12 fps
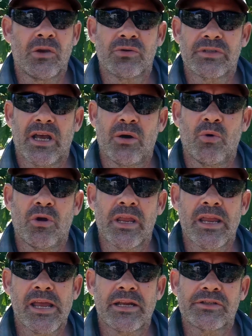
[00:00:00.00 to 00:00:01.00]
you'll start
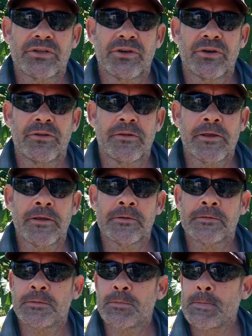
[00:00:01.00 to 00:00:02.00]
working out certain
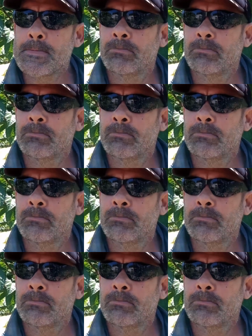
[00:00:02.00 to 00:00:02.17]
things.